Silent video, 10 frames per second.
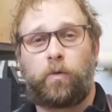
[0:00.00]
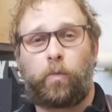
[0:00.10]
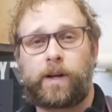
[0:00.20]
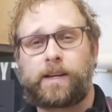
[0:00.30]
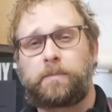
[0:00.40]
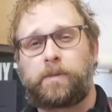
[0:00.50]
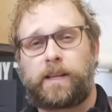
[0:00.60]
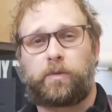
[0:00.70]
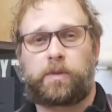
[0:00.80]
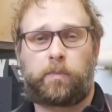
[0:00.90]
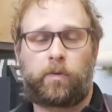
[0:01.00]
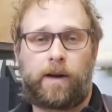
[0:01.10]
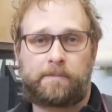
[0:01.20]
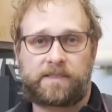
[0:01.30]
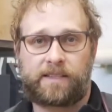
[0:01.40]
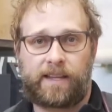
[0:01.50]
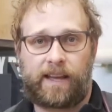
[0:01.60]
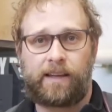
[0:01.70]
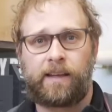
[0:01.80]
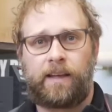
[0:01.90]
We're gonna play with props
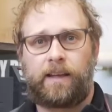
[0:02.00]
today,